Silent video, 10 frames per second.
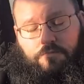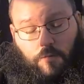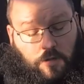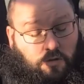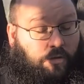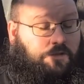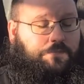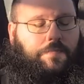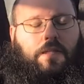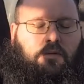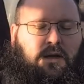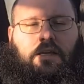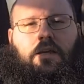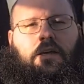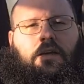the water butt at the
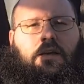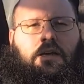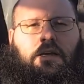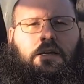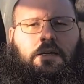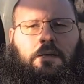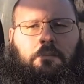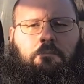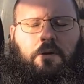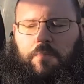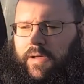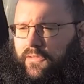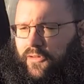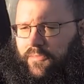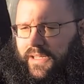back. But apart
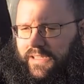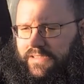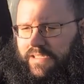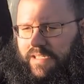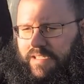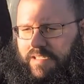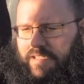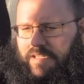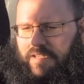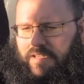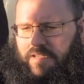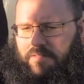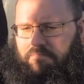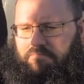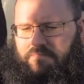from that,
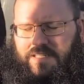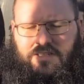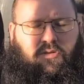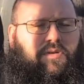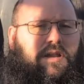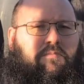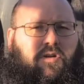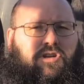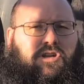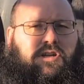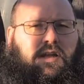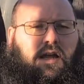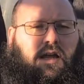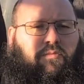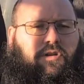there's not really much
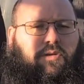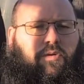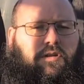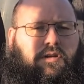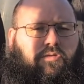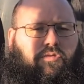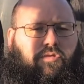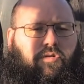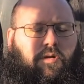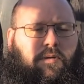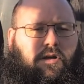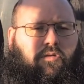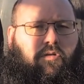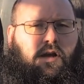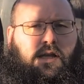that I really wanted to talk about,
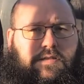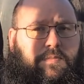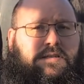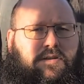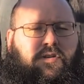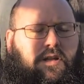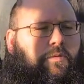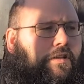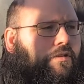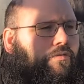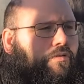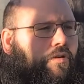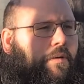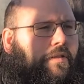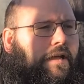or I specifically wanted to talk
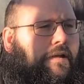about.